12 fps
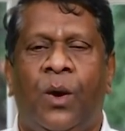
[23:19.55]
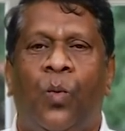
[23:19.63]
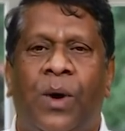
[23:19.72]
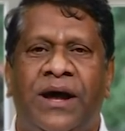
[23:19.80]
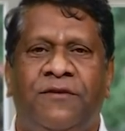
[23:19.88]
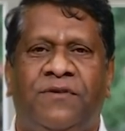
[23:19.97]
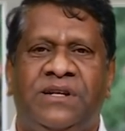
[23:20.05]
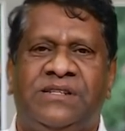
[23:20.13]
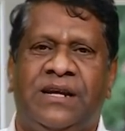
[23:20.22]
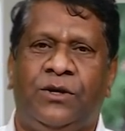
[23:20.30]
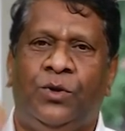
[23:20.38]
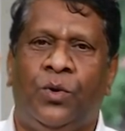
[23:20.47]
wife and
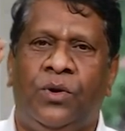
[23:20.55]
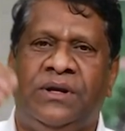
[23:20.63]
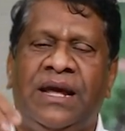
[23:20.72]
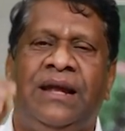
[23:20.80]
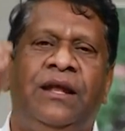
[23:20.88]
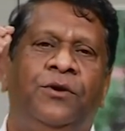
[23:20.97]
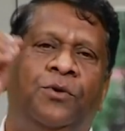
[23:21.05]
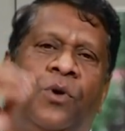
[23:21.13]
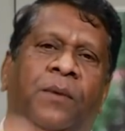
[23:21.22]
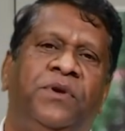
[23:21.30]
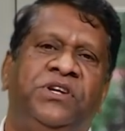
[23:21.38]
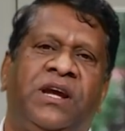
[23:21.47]
said, daily you do
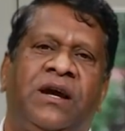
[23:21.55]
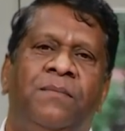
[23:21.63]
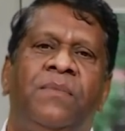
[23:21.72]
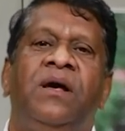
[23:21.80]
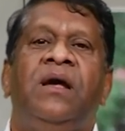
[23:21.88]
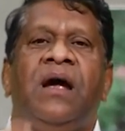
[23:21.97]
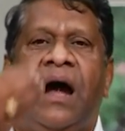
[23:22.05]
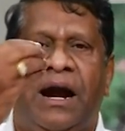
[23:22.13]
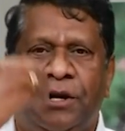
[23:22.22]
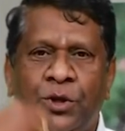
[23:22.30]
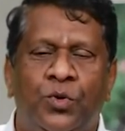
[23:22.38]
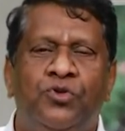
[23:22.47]
Abhishekam
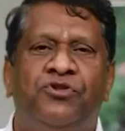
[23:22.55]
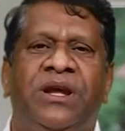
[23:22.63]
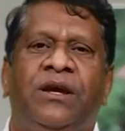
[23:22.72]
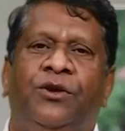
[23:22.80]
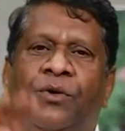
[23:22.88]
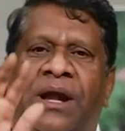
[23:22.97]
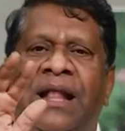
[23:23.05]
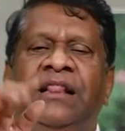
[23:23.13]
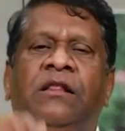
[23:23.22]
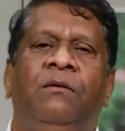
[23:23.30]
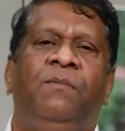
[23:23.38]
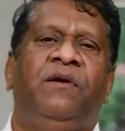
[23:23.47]
and you drink, your
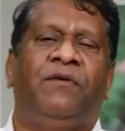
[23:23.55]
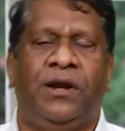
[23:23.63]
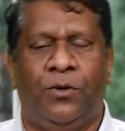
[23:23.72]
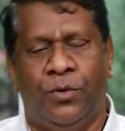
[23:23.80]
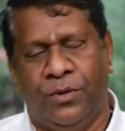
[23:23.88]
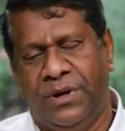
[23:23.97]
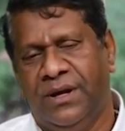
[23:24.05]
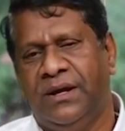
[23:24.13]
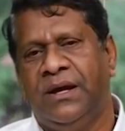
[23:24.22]
health will be very good.